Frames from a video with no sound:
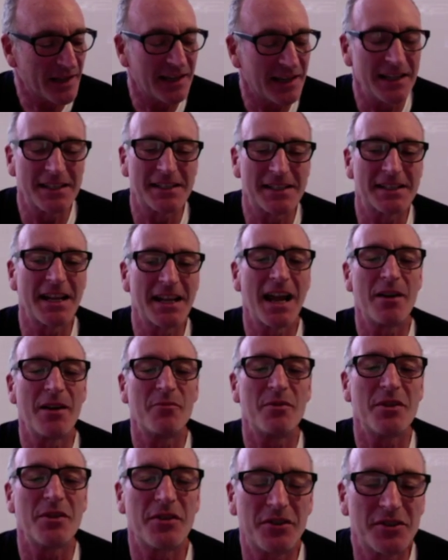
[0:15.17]
let's
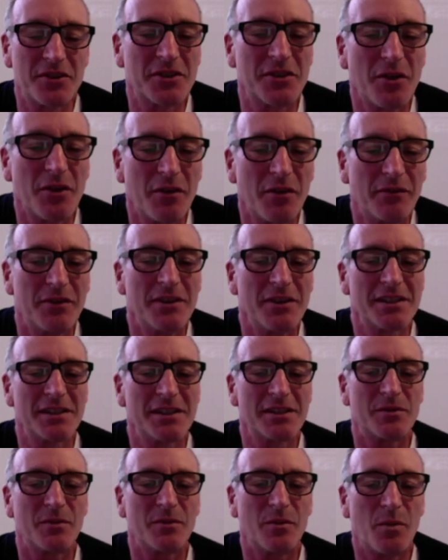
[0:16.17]
start with just the obvious.